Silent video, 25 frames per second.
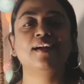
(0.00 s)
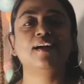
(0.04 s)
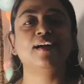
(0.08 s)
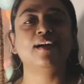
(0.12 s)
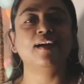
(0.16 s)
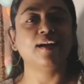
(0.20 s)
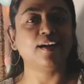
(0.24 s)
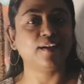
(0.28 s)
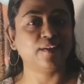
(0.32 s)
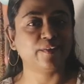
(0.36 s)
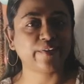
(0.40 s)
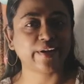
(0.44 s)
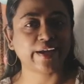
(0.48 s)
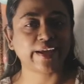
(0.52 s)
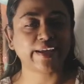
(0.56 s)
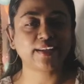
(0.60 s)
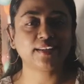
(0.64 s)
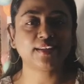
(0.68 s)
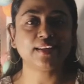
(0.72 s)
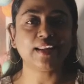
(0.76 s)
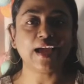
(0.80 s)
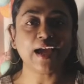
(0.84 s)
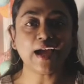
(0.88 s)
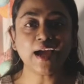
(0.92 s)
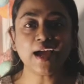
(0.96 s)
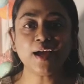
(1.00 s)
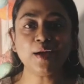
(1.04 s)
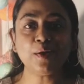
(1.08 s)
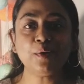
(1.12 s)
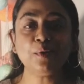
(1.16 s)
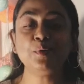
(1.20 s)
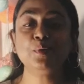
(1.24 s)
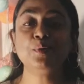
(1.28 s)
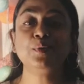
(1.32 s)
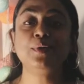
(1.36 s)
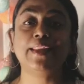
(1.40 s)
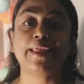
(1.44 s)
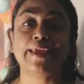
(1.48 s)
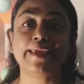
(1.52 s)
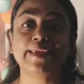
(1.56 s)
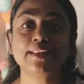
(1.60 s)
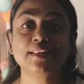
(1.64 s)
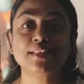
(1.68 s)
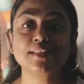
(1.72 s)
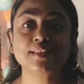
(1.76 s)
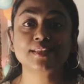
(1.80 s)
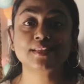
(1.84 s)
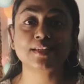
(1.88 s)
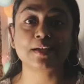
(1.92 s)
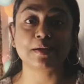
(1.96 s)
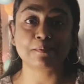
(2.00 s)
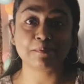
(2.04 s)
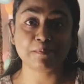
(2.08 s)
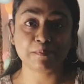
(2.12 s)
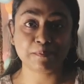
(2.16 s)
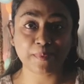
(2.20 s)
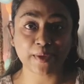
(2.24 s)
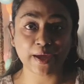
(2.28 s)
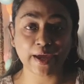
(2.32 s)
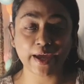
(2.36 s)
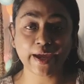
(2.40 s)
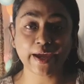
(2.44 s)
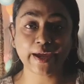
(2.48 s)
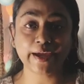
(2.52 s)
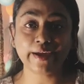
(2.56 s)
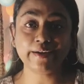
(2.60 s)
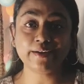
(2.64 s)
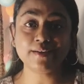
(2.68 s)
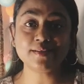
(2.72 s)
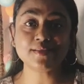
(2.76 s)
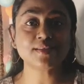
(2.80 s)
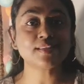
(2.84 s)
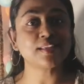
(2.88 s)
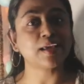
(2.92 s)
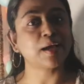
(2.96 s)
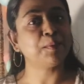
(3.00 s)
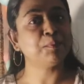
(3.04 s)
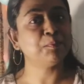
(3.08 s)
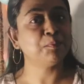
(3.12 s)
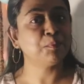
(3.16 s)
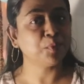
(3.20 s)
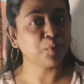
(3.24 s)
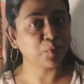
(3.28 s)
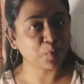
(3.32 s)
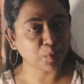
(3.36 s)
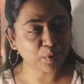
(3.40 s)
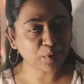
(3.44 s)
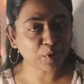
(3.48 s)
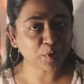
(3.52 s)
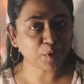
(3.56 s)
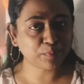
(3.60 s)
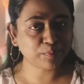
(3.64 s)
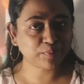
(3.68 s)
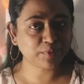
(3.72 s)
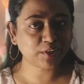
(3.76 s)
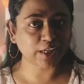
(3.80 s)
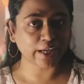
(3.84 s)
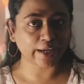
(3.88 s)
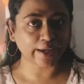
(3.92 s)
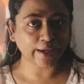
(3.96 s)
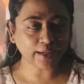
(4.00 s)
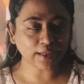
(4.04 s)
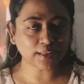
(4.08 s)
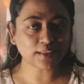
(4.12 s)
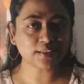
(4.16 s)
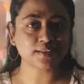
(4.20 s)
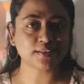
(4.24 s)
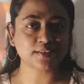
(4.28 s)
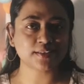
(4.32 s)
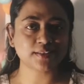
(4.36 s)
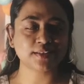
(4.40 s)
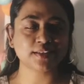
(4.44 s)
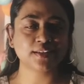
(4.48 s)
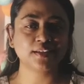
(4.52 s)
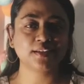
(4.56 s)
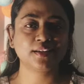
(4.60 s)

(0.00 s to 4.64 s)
Alright, now let's compare some more objects.